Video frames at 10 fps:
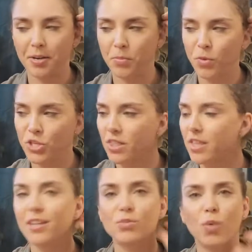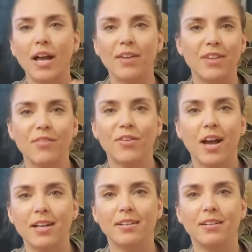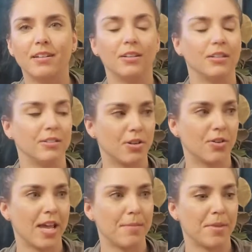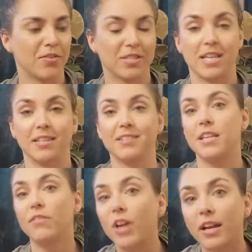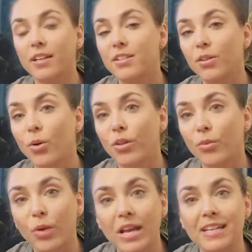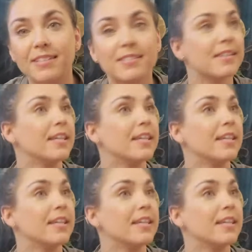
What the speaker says: which I think is why I've never gotten, don't hate me for saying this, never got into Lord of the Rings,